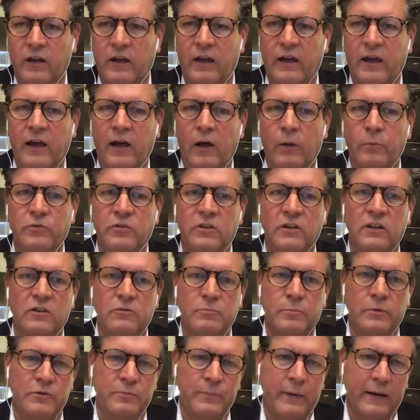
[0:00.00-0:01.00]
helps in
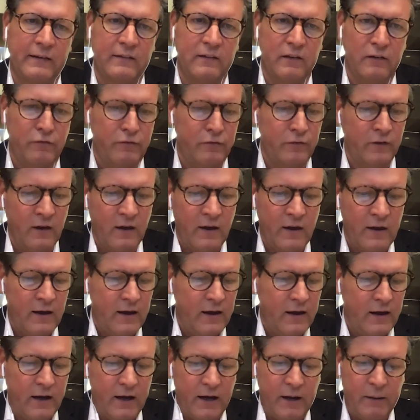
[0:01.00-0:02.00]
this perspective.
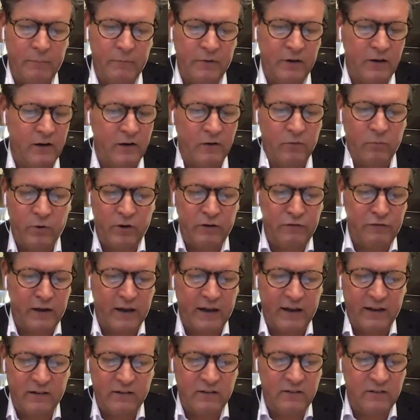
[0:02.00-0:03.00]
We've
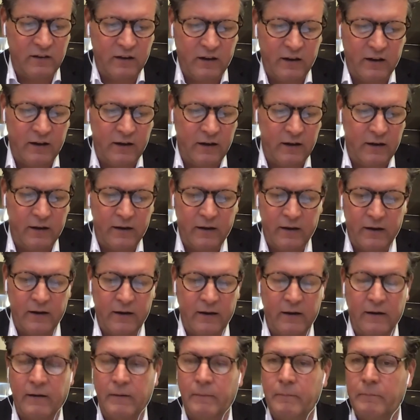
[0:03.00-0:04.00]
had
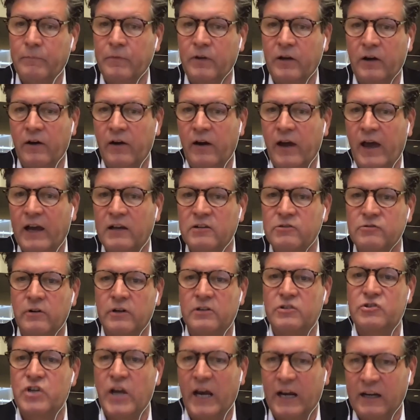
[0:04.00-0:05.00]

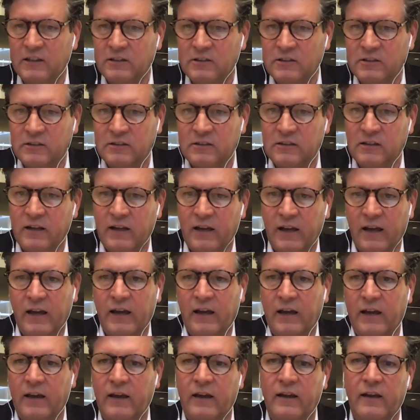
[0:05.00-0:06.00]
extra checks,
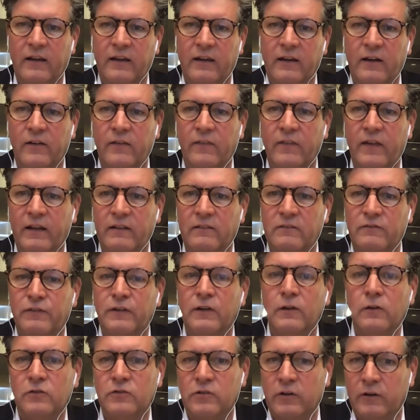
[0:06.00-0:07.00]
that
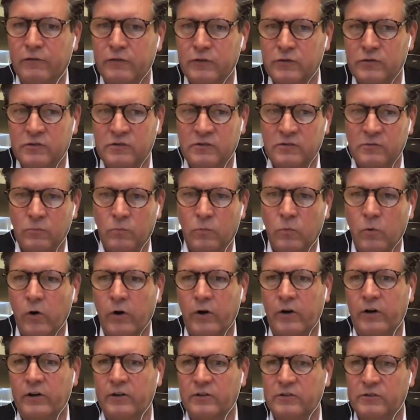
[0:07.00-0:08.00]
field service
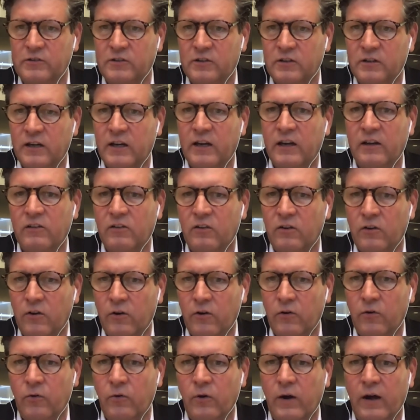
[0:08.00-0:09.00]
workers needed to
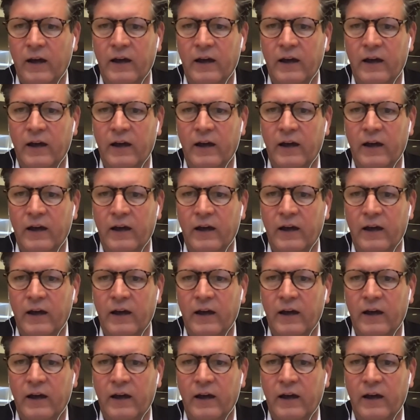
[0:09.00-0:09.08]
do.